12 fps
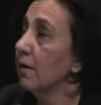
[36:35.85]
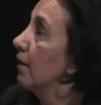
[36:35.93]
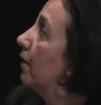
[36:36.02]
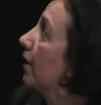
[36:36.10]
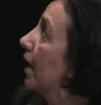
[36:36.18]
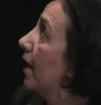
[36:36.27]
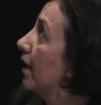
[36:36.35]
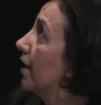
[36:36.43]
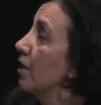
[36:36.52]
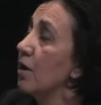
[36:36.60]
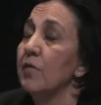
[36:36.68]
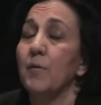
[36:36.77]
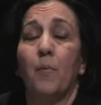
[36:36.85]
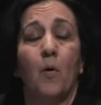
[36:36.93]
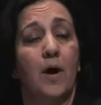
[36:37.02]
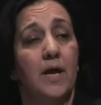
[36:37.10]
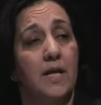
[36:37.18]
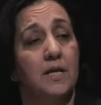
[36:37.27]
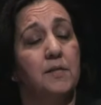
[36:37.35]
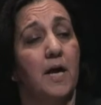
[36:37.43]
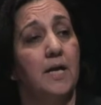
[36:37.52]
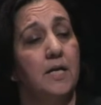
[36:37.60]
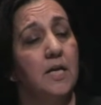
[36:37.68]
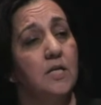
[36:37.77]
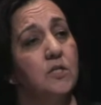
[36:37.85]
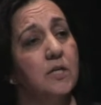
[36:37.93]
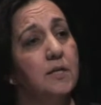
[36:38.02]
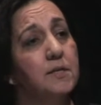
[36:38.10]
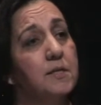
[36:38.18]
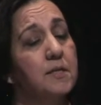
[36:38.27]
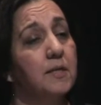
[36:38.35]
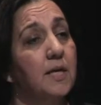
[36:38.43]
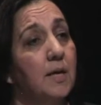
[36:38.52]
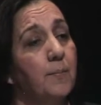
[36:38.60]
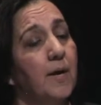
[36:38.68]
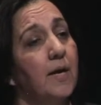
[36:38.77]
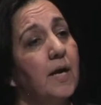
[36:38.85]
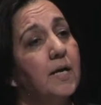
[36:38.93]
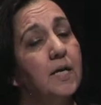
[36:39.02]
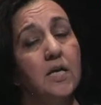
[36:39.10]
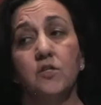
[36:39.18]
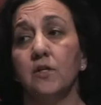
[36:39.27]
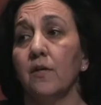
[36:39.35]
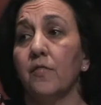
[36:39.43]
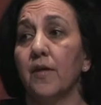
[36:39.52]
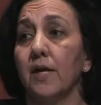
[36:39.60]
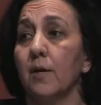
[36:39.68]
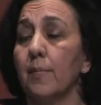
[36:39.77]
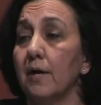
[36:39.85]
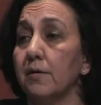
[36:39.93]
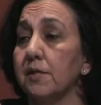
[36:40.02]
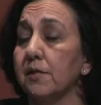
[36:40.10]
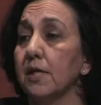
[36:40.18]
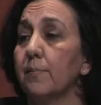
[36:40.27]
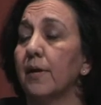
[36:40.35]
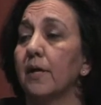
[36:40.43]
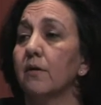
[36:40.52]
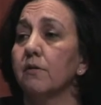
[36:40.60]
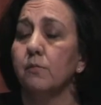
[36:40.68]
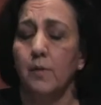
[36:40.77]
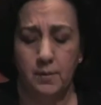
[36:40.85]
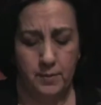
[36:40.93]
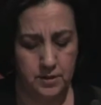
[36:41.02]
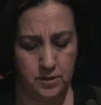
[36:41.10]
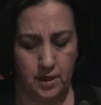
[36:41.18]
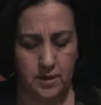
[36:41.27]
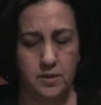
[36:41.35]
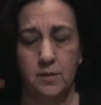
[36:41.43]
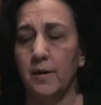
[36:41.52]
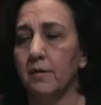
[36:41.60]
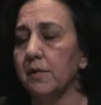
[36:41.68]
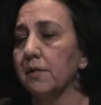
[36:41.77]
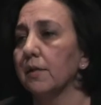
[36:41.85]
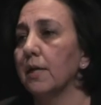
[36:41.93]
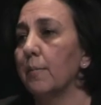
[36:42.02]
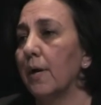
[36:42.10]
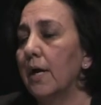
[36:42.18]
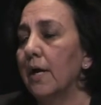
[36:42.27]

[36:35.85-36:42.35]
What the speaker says: Okay? The point is, I need you to sleep, and I need you to think about sleep, and here's why I'm going to talk to you about sleep.